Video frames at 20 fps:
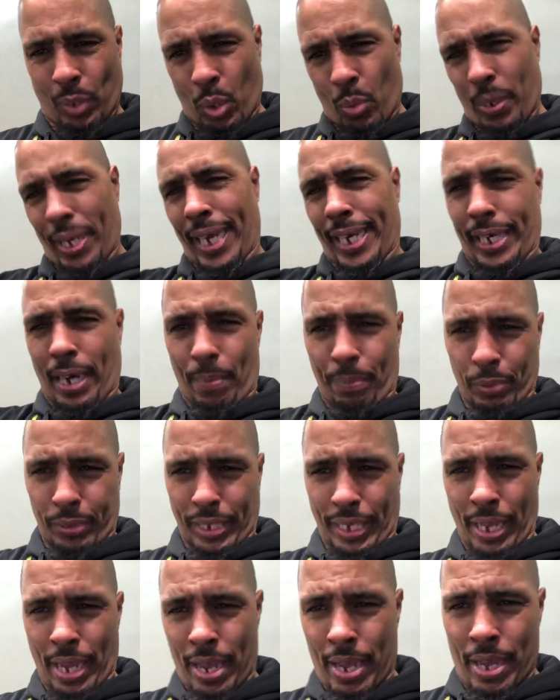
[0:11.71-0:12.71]
We got a couple
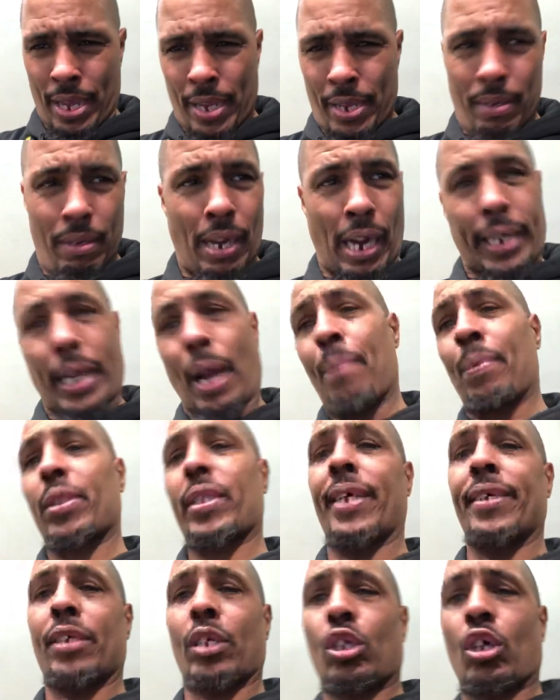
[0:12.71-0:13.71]
things a couple
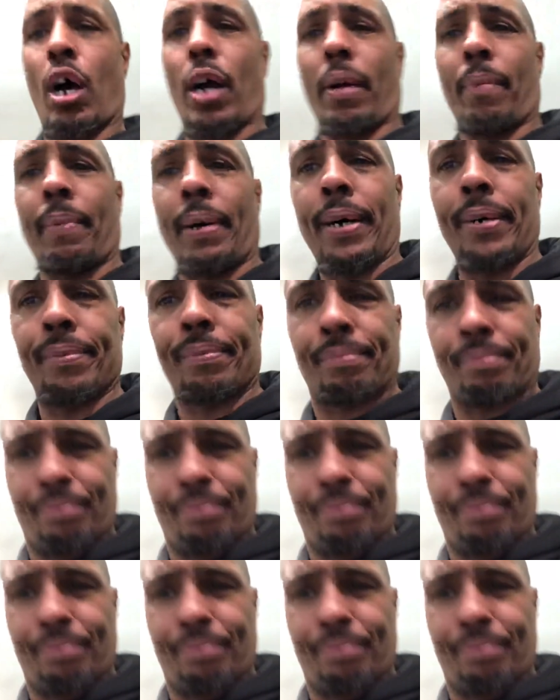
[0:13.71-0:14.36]
things to talk about.